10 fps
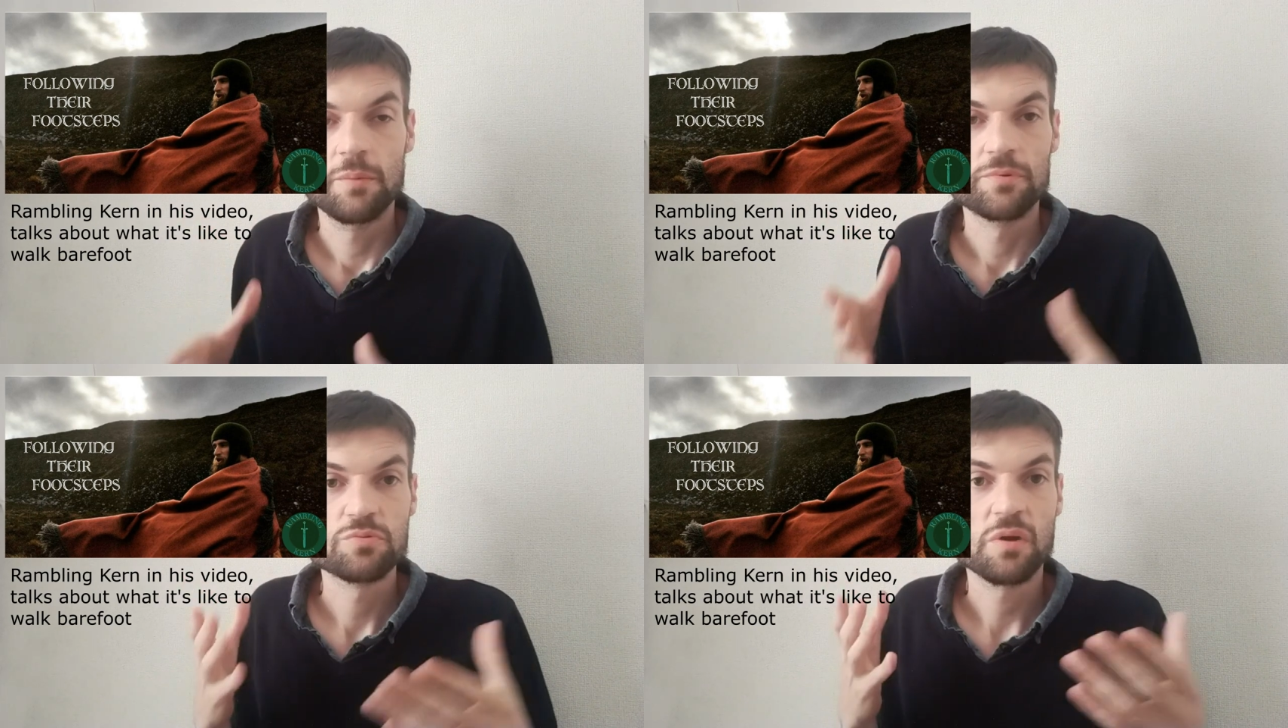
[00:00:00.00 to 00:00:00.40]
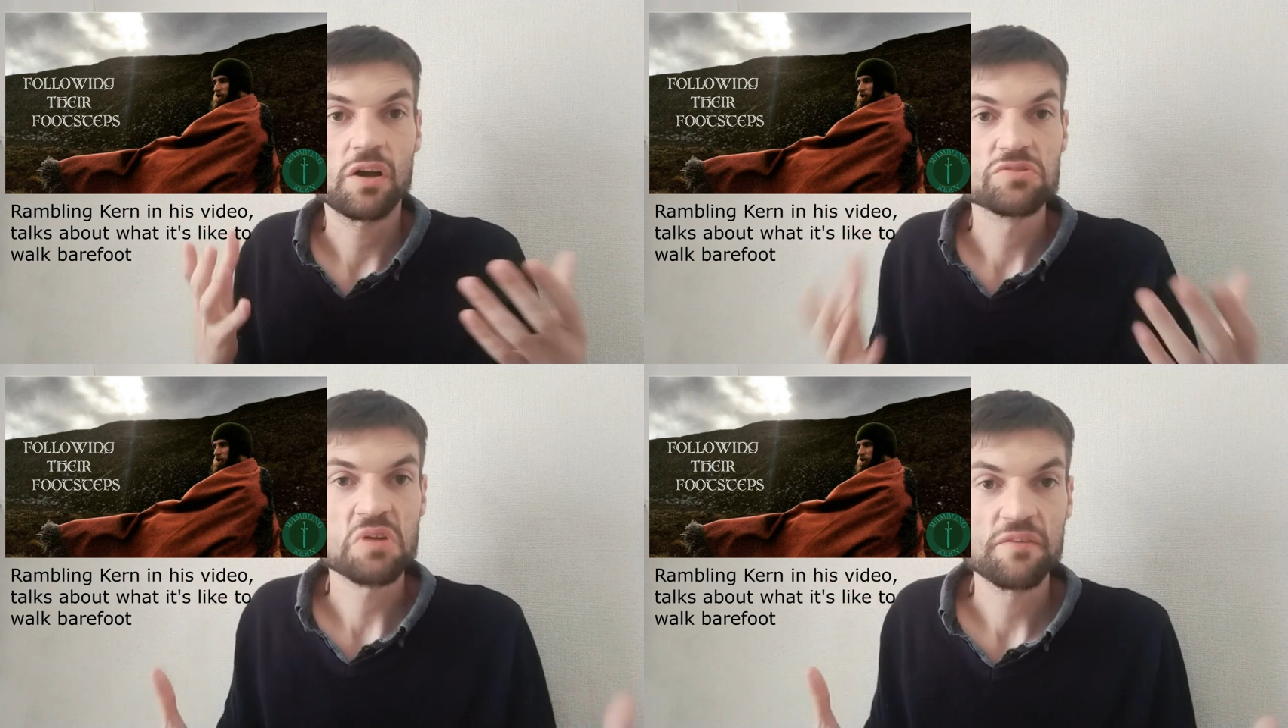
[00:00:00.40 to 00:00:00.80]
but we
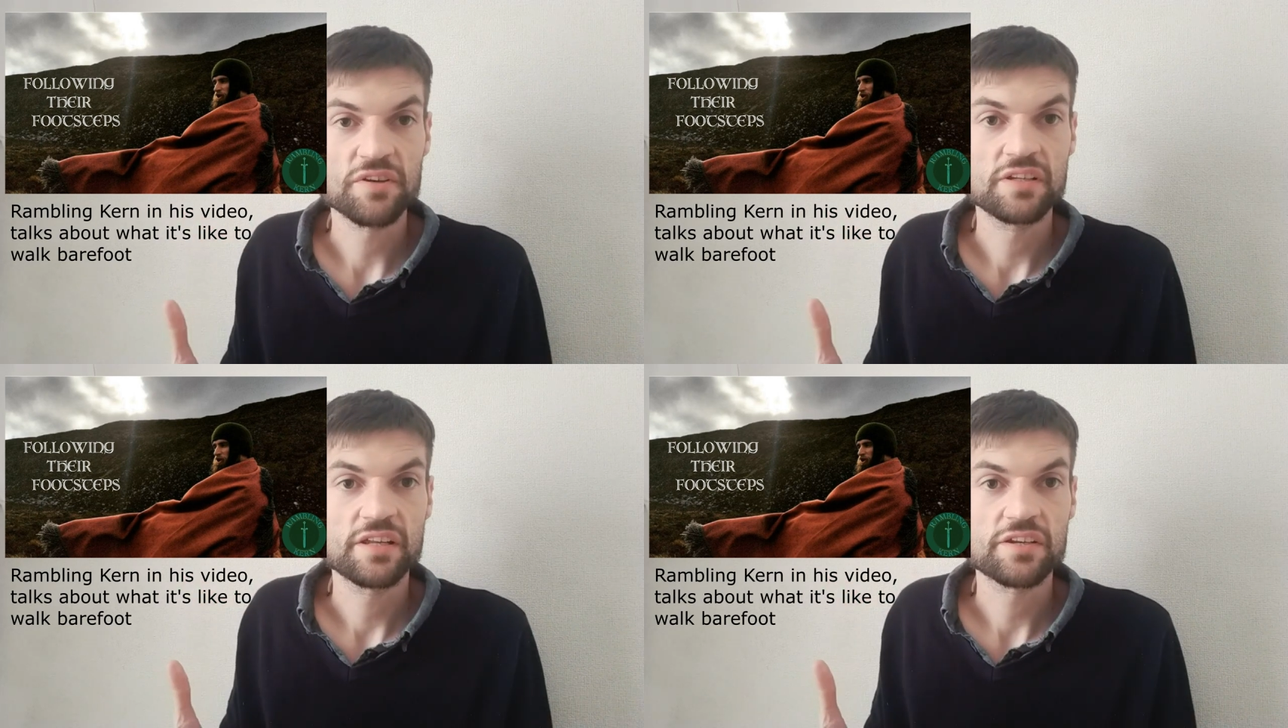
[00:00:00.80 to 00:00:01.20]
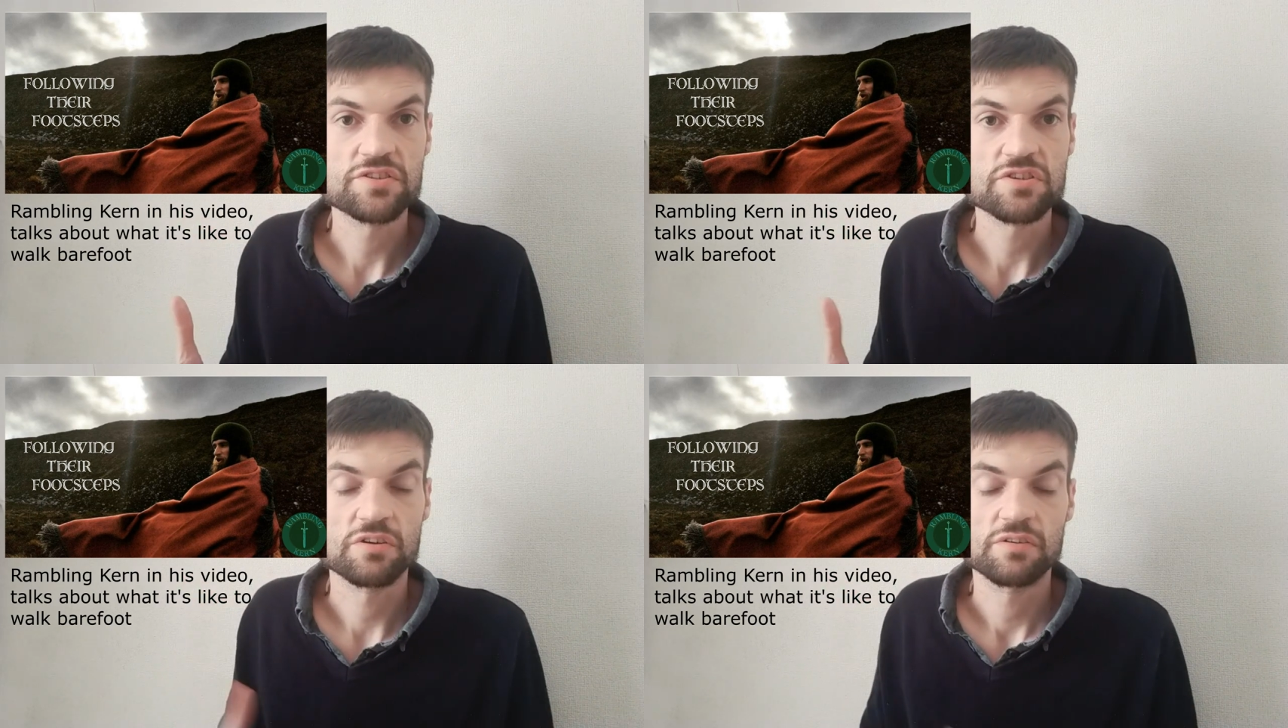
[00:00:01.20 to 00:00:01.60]
also have it in
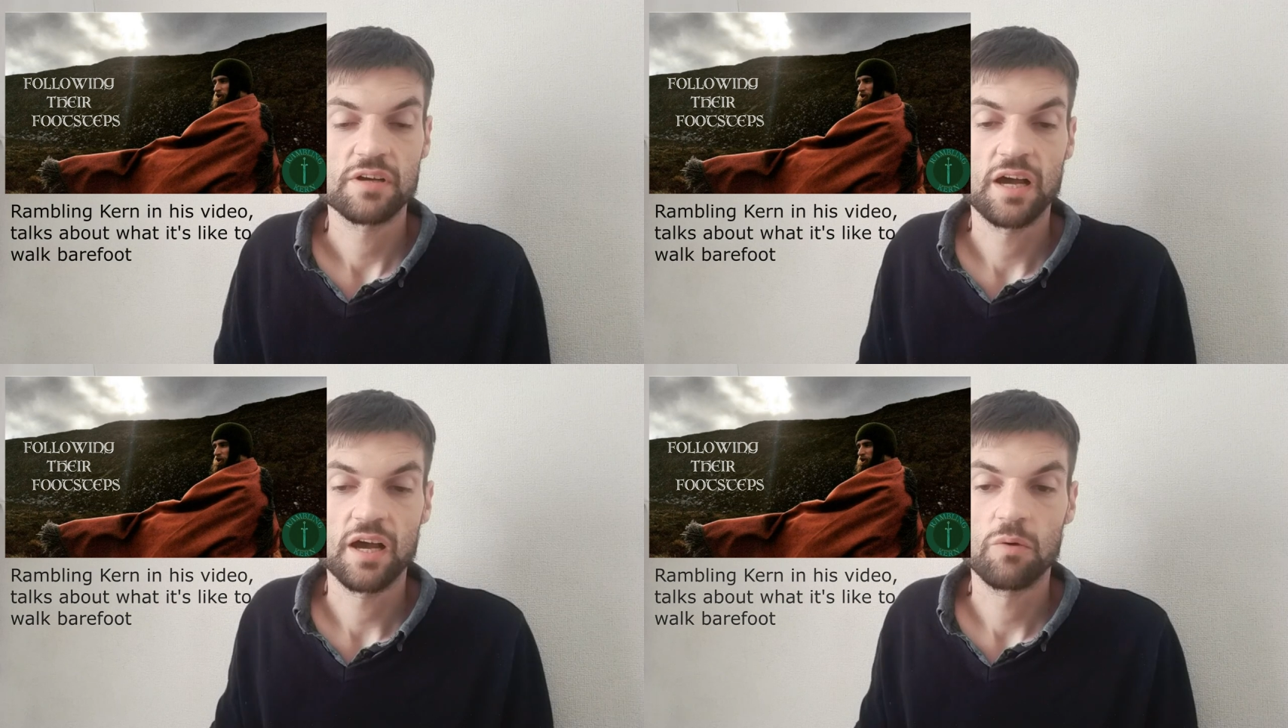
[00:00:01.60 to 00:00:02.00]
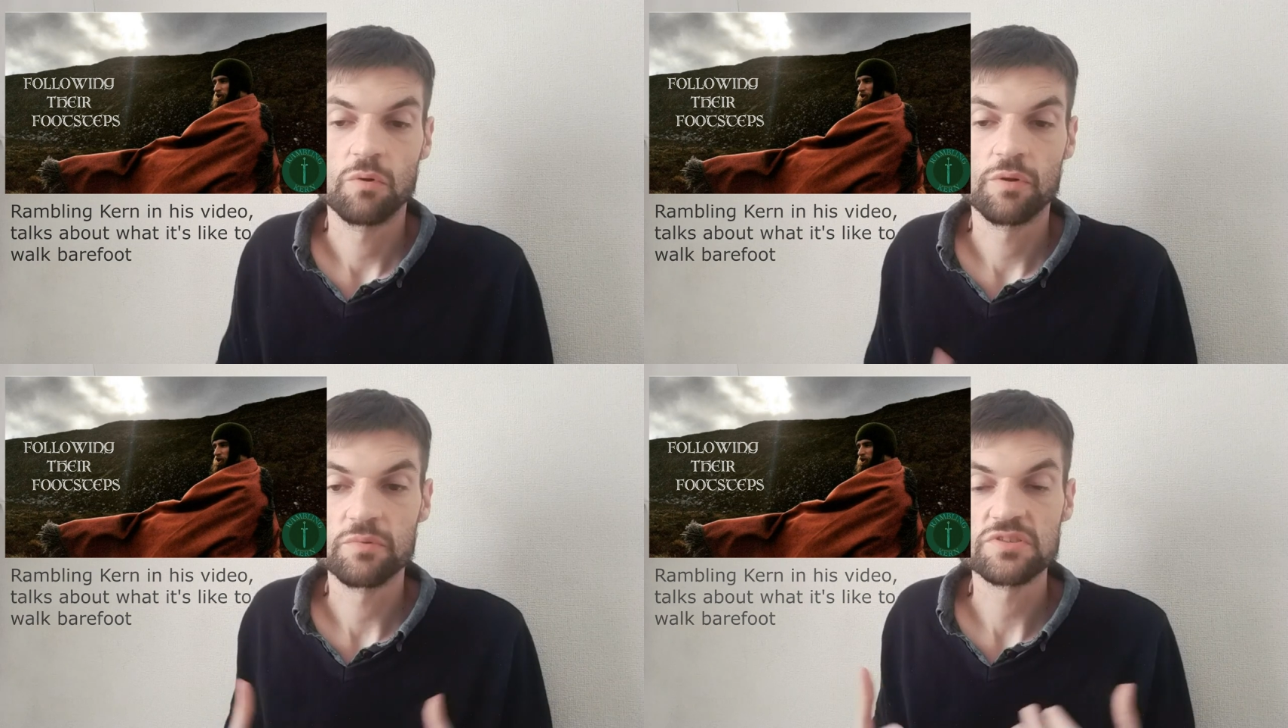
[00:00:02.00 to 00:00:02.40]
literature. Uh,
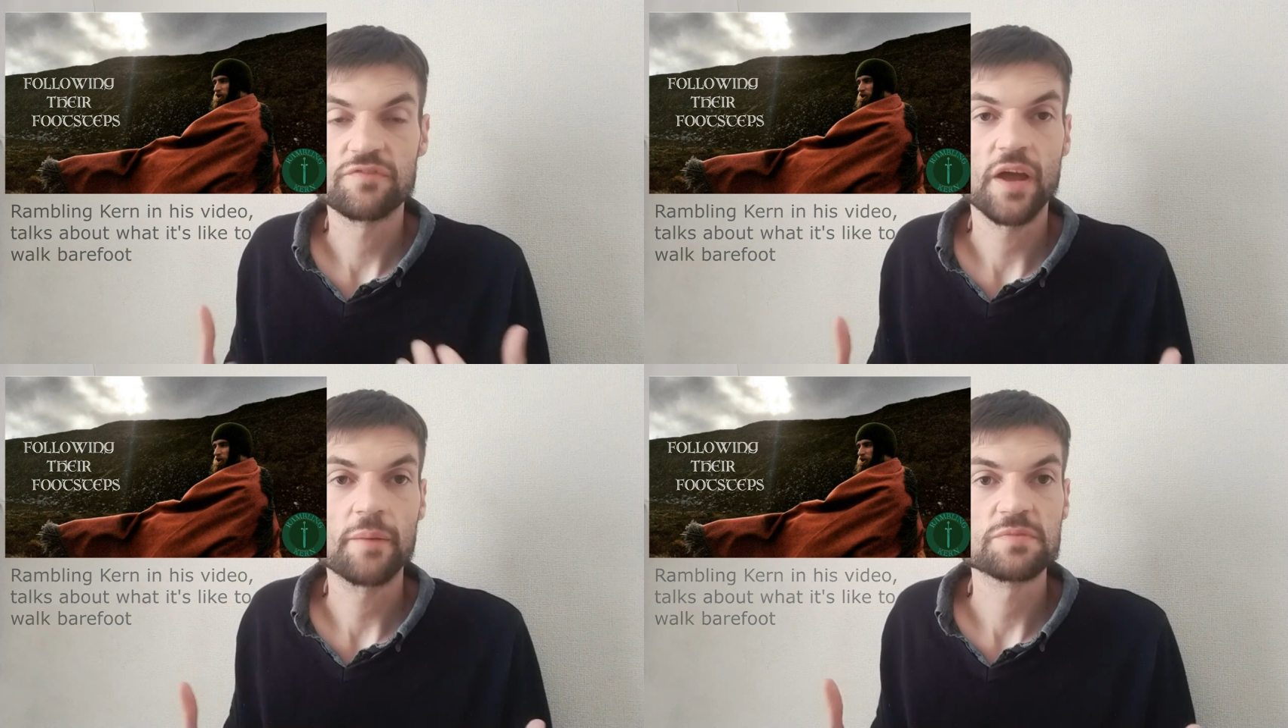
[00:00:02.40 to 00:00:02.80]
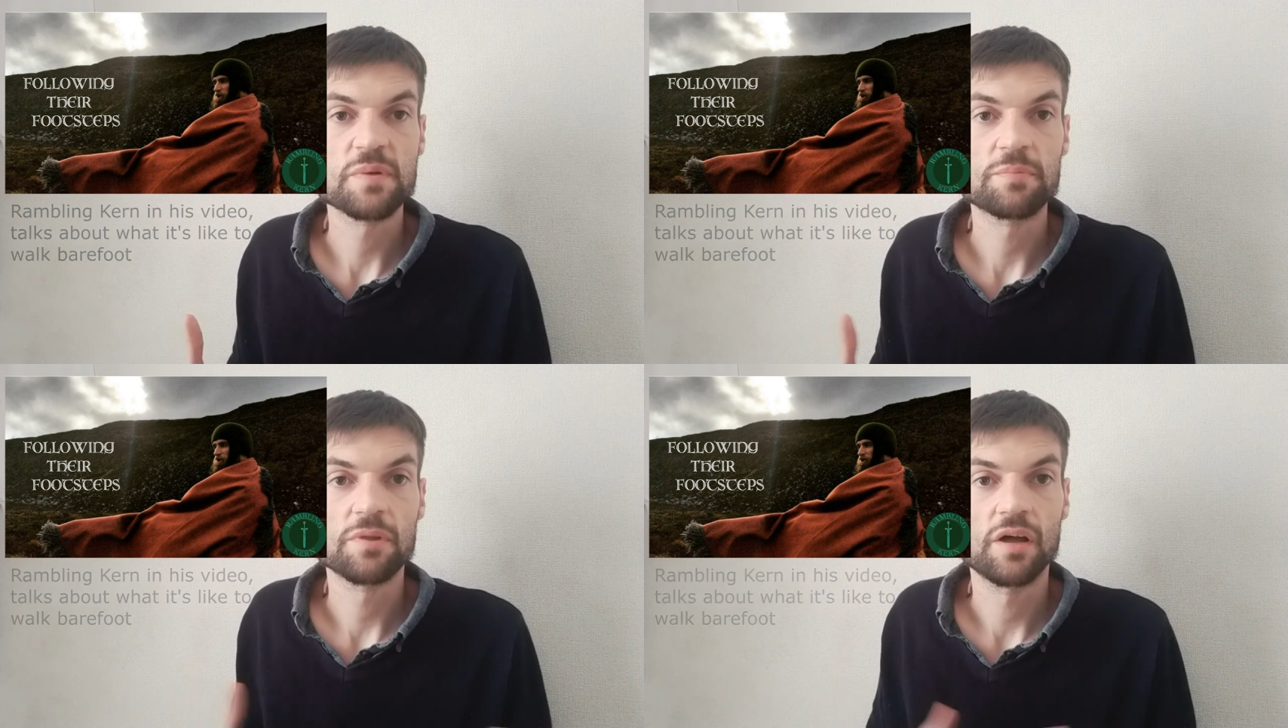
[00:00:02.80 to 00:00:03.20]
one of the most famous
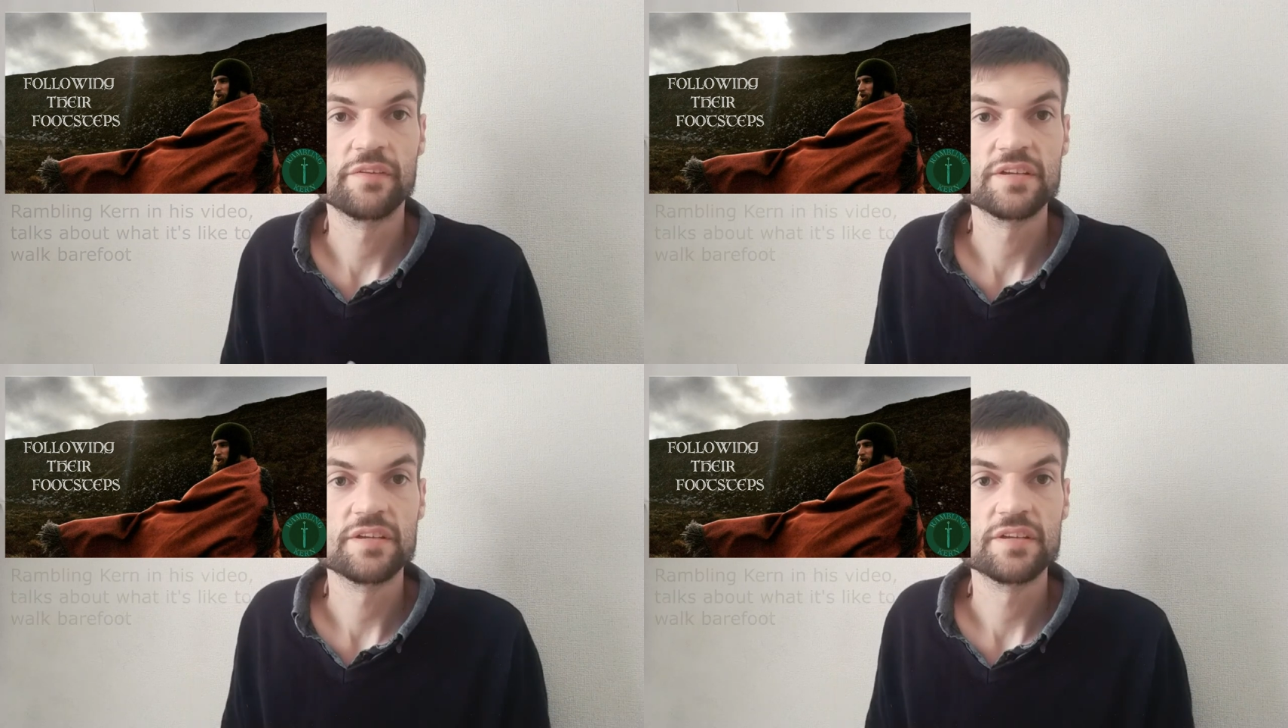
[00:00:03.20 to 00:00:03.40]
people on